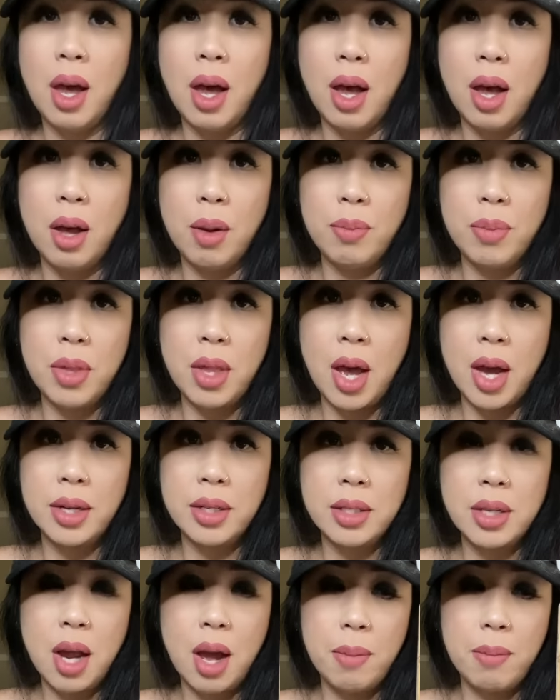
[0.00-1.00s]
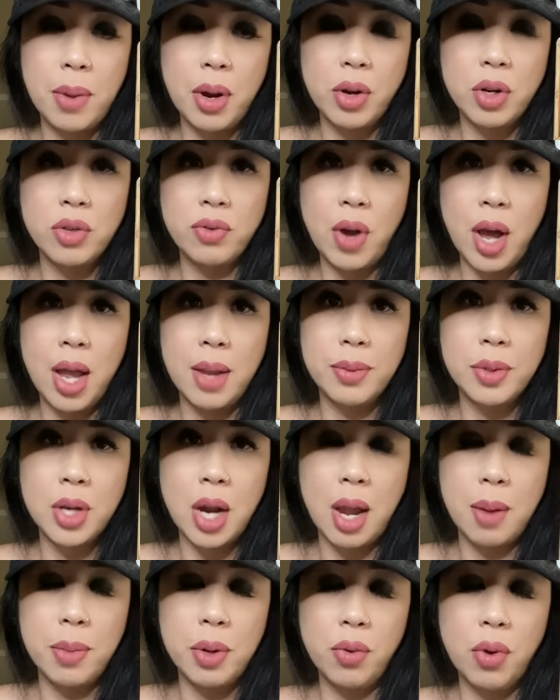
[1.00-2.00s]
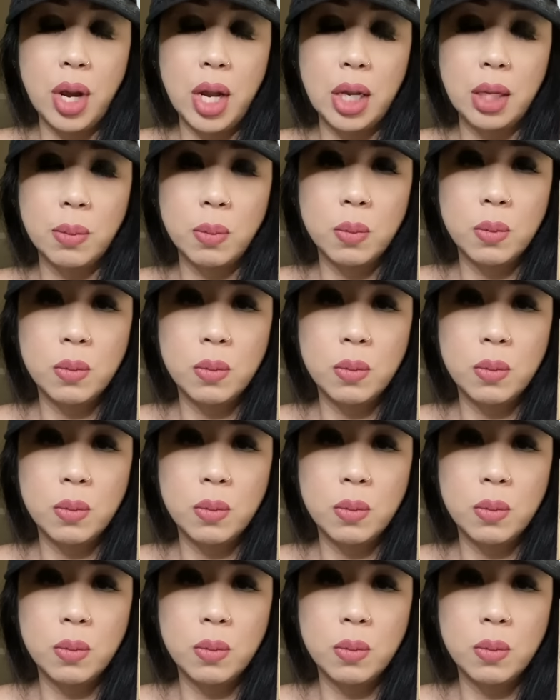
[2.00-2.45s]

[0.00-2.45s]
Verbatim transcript: Um, non-stop marriage vibes, diamond ring